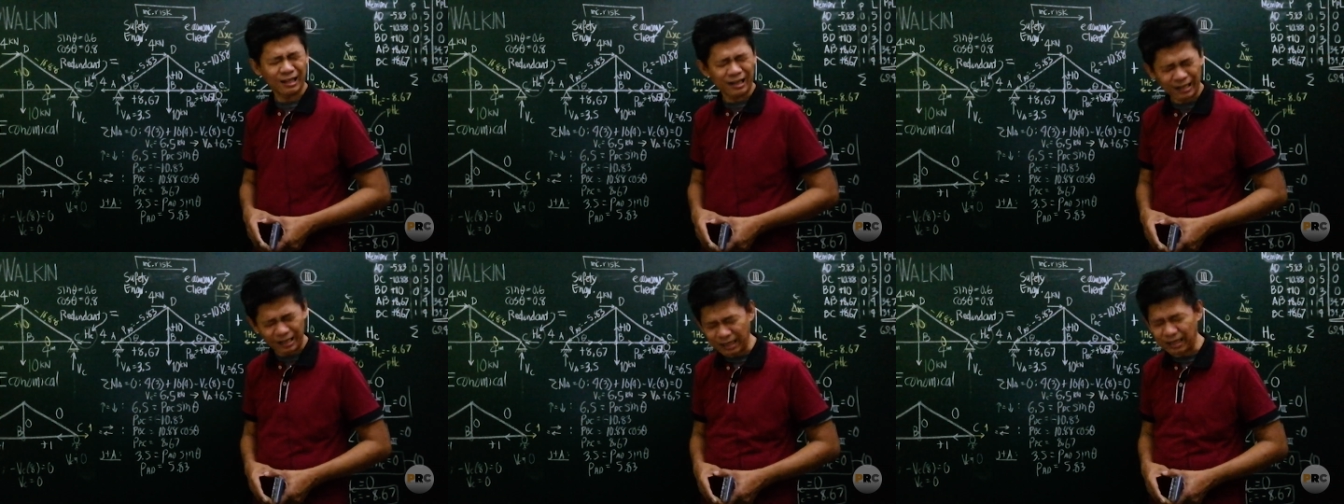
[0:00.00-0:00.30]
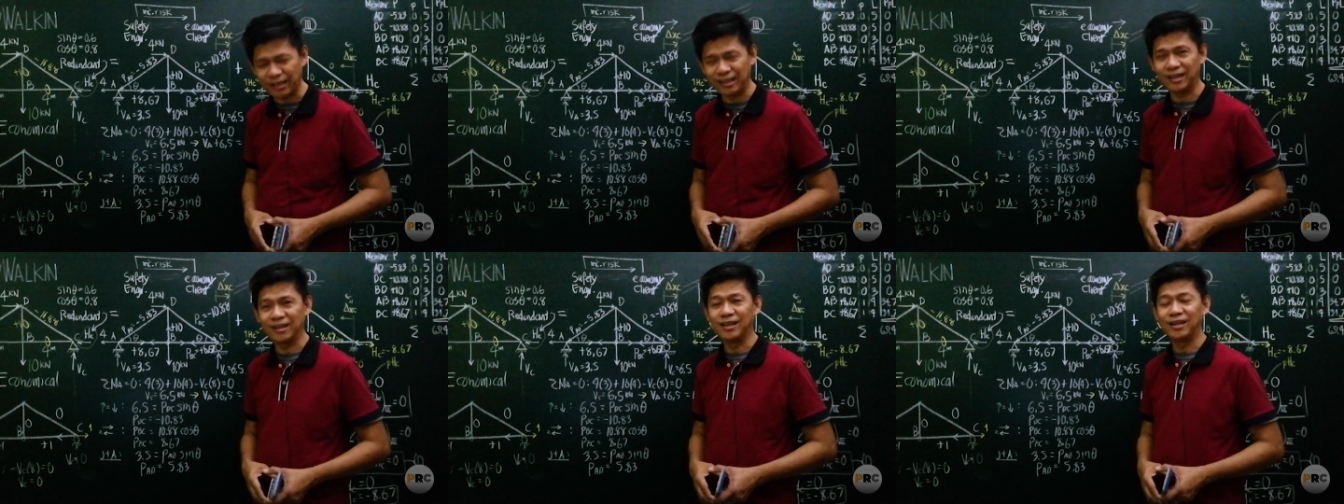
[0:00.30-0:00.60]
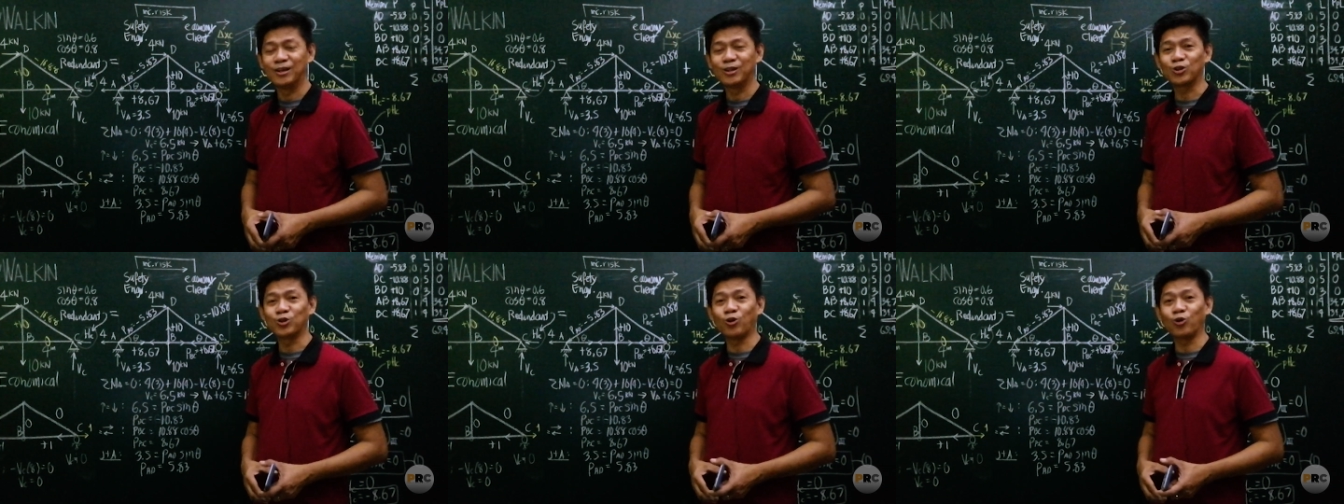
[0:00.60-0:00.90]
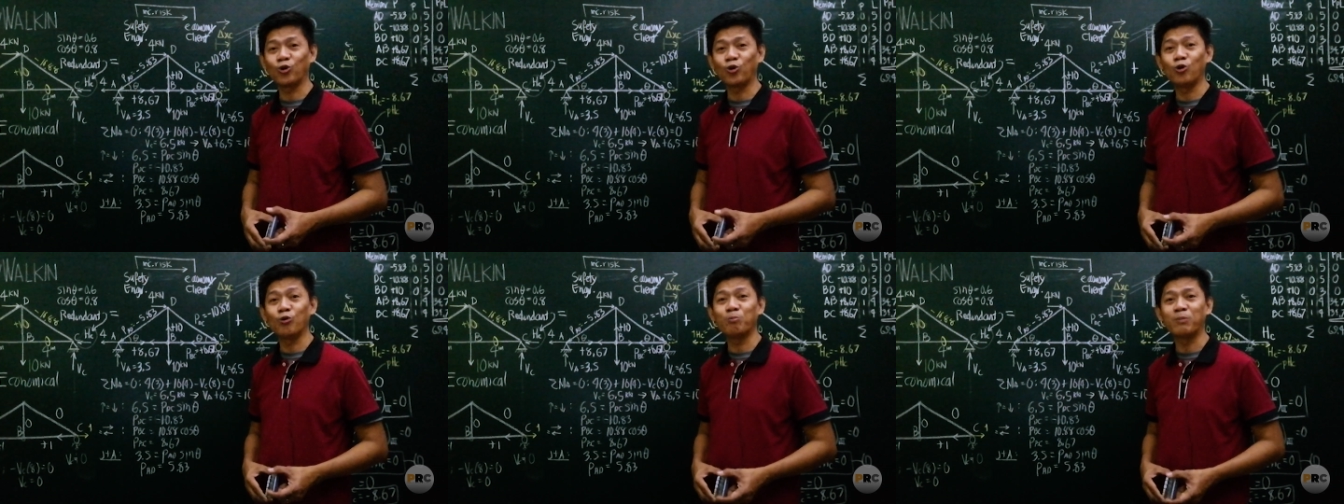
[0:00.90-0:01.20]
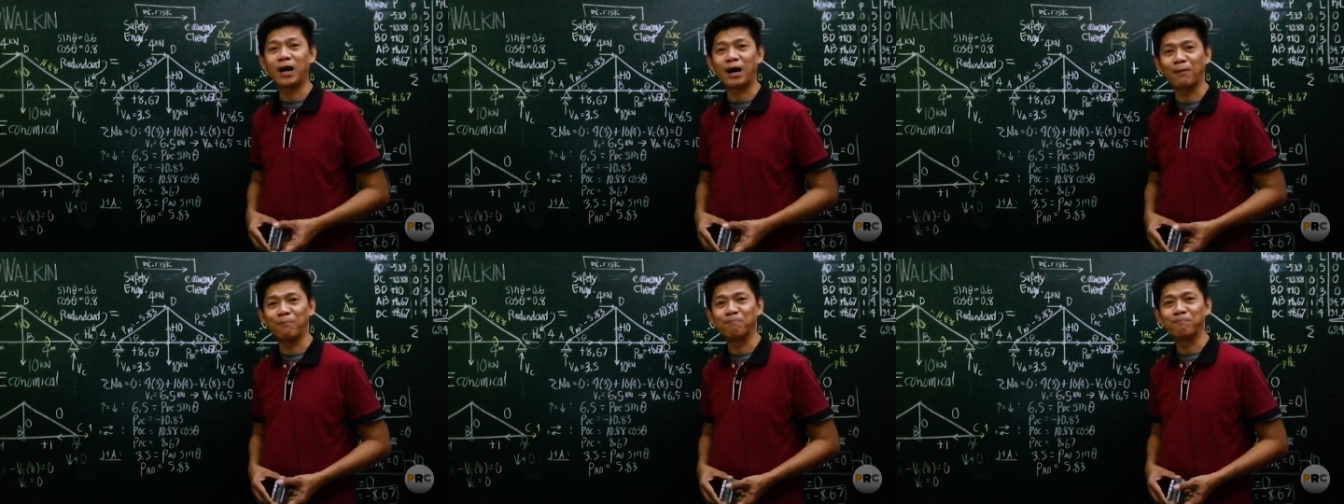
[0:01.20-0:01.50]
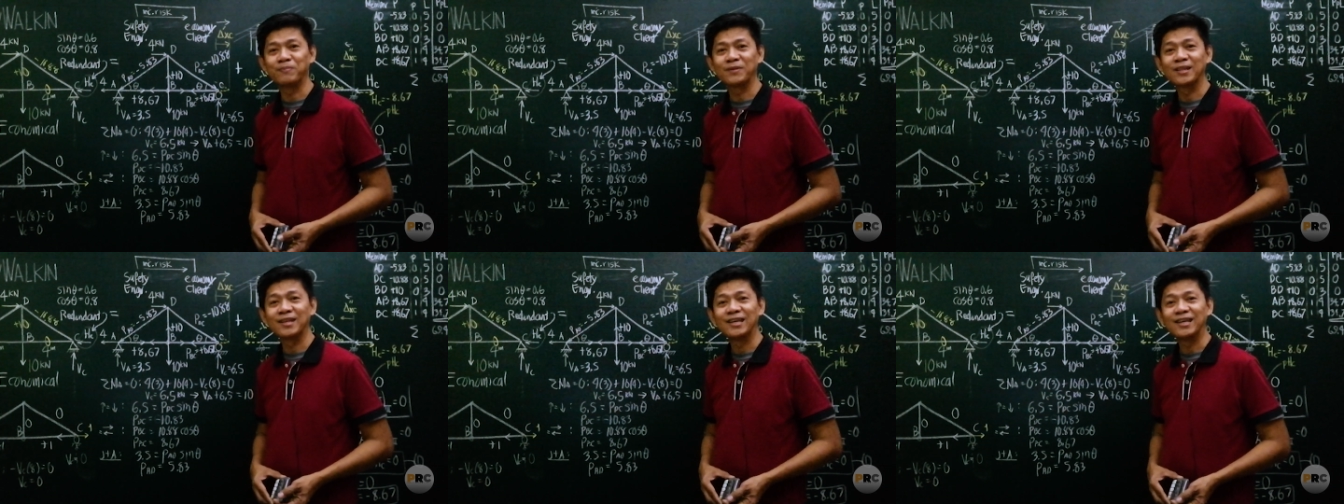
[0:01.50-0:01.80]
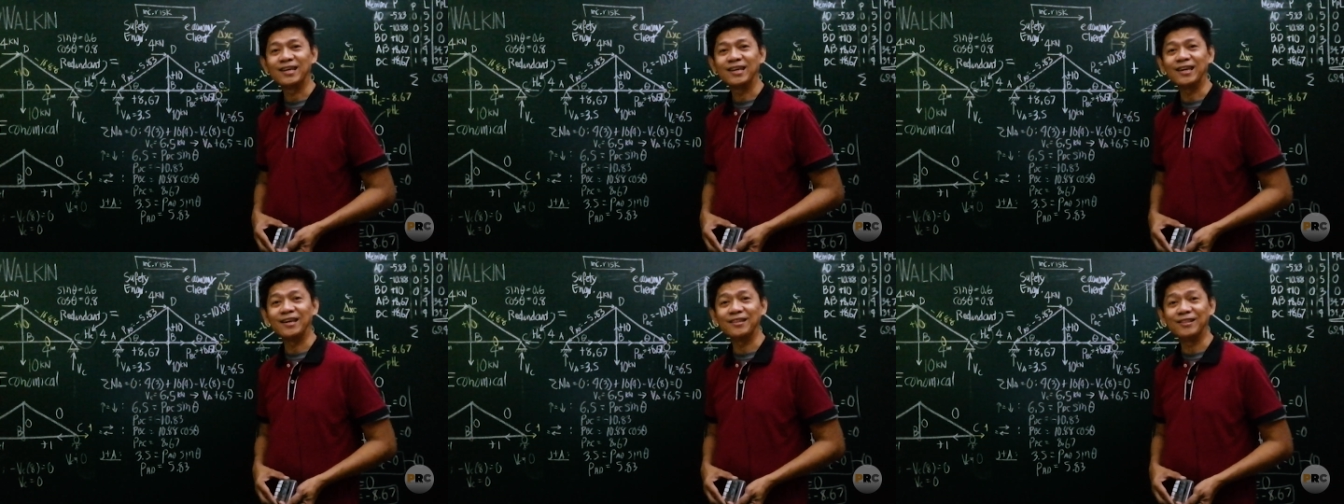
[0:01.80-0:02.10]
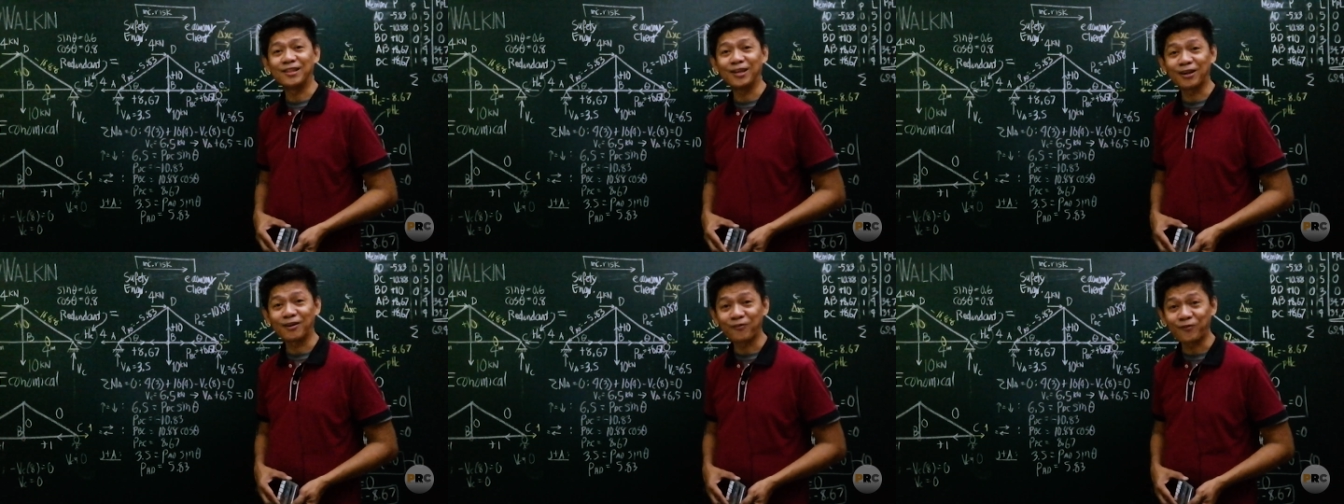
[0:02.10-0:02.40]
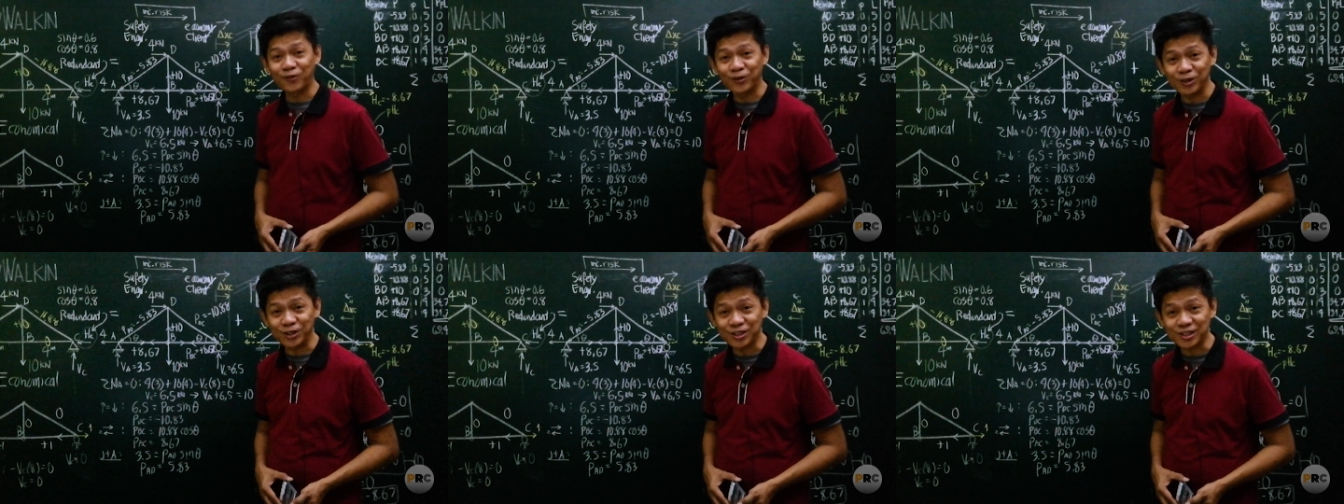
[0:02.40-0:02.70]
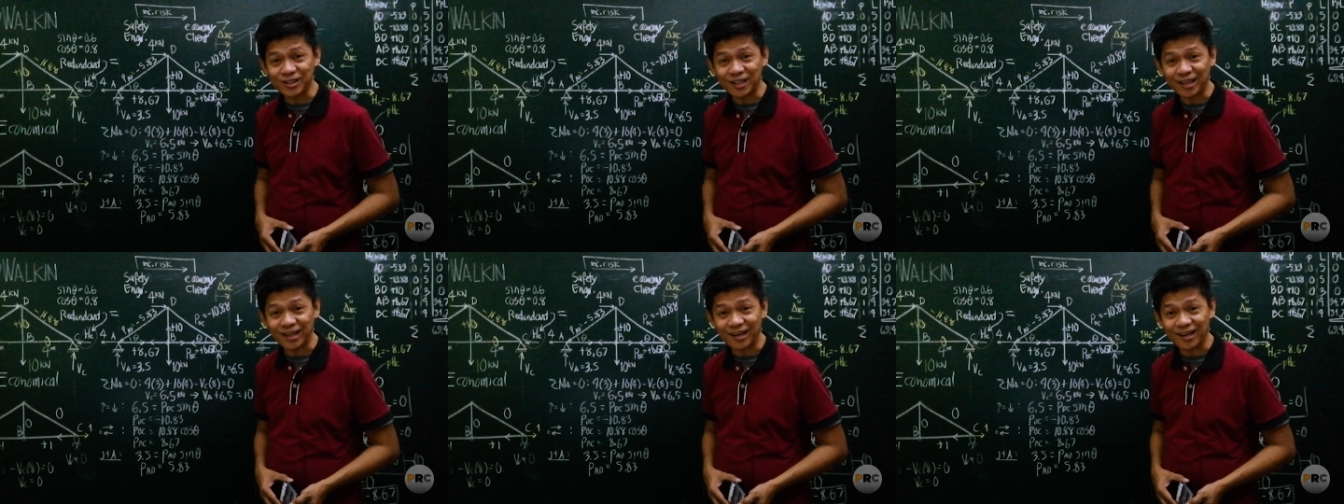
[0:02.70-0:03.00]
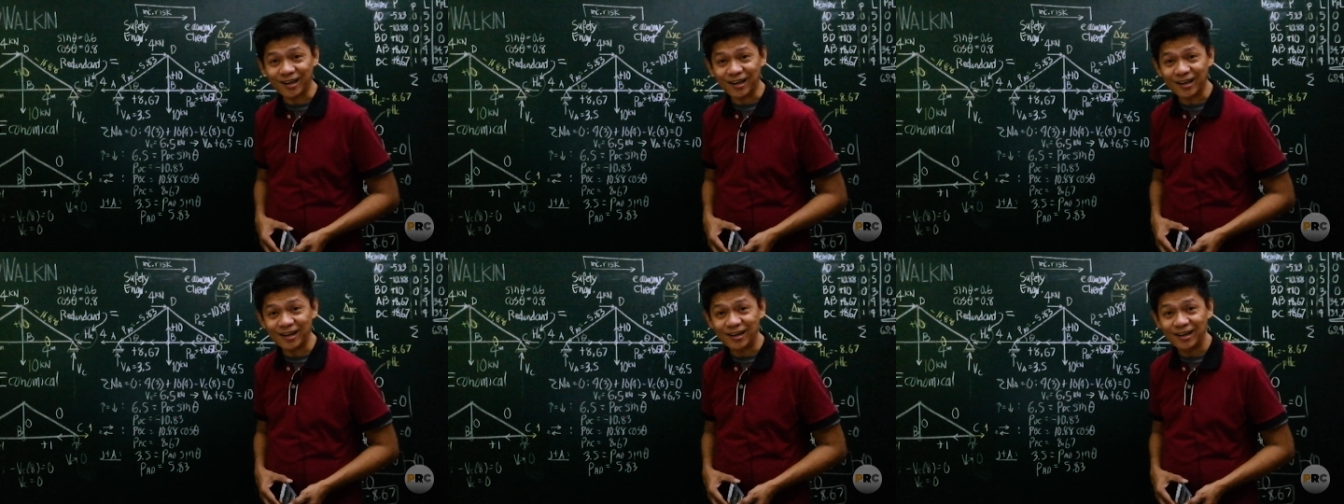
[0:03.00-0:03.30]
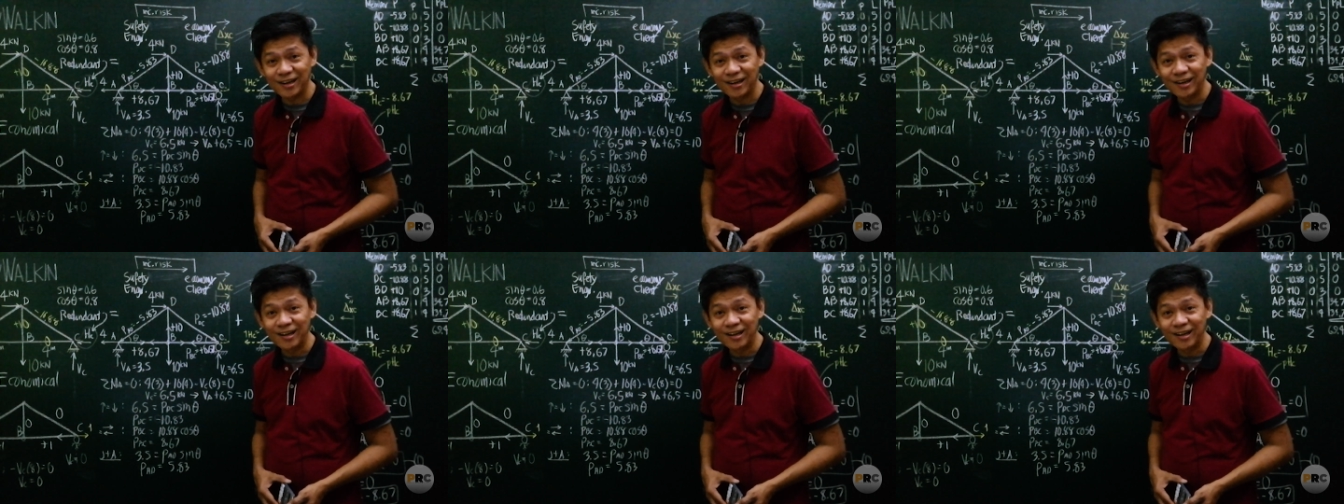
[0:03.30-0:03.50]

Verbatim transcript: really to cope up in their first year